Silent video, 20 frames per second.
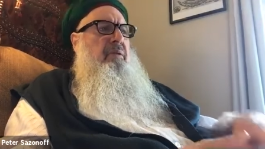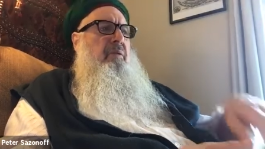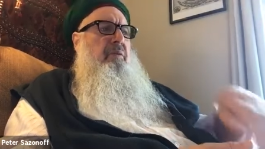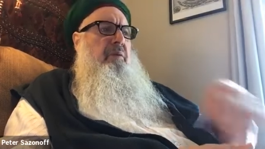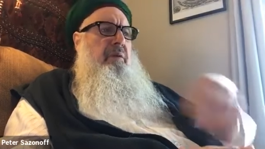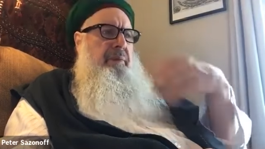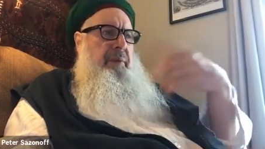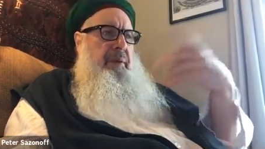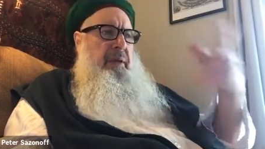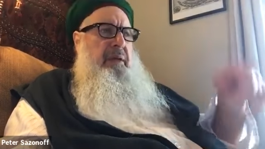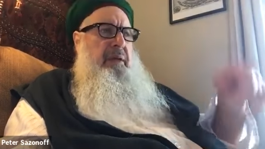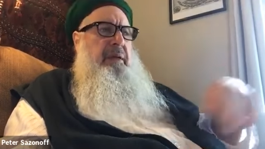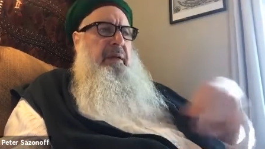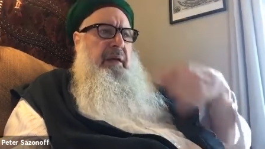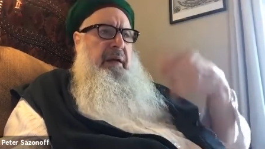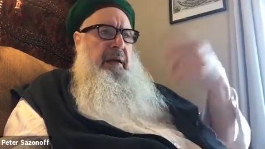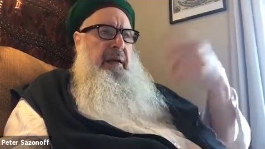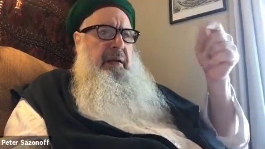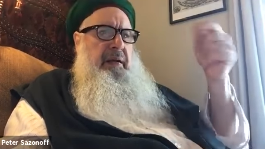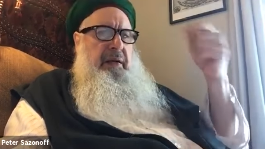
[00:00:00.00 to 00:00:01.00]
repeat it
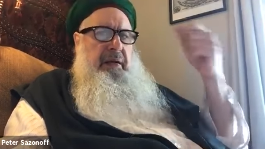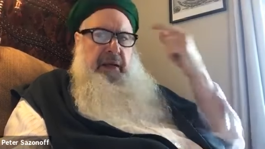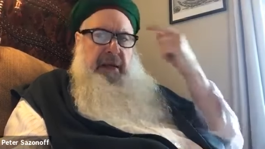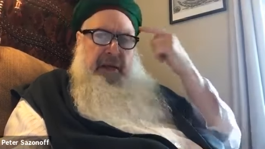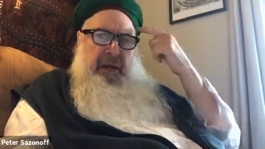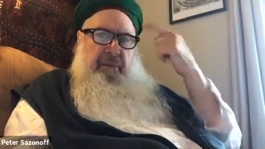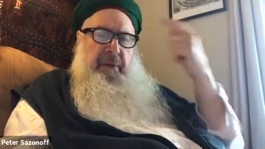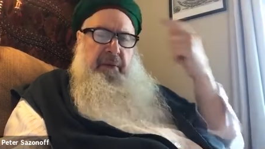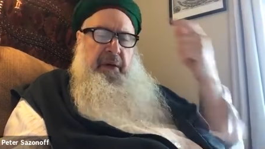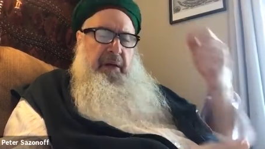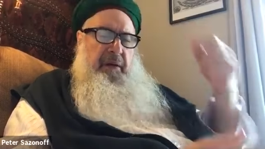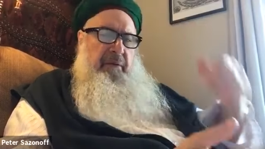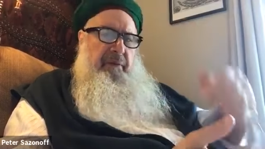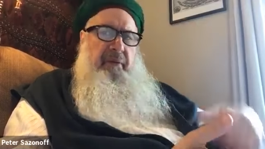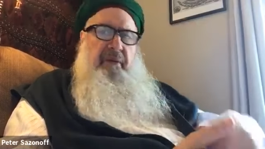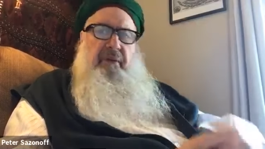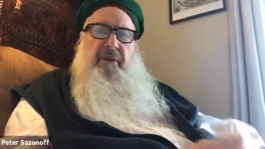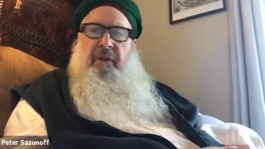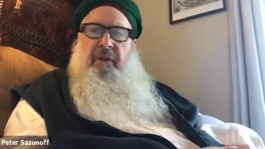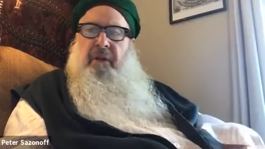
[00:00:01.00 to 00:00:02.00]
again and again
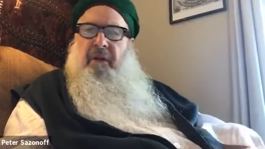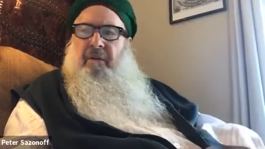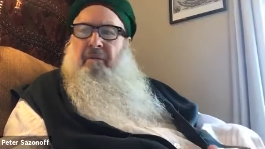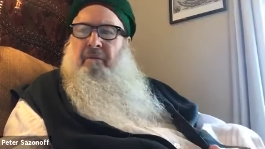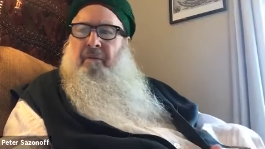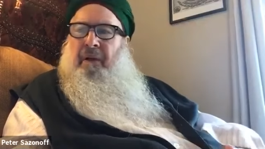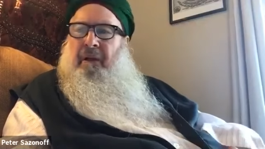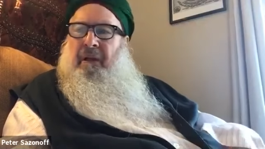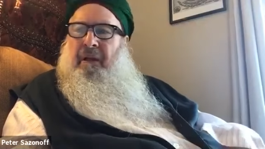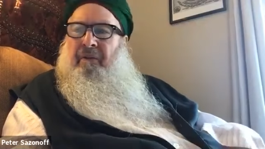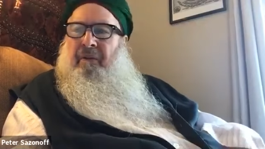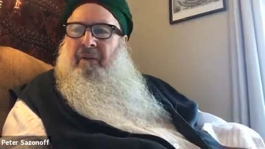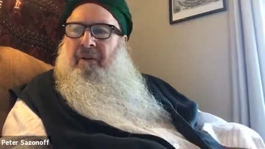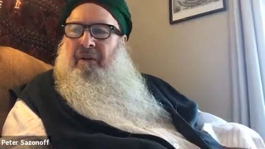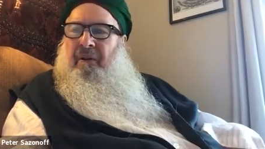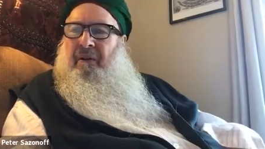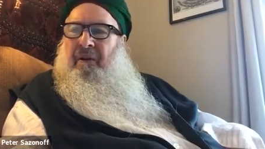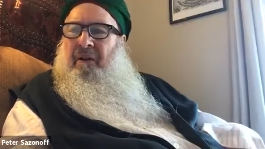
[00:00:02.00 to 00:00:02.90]
benefits the believer.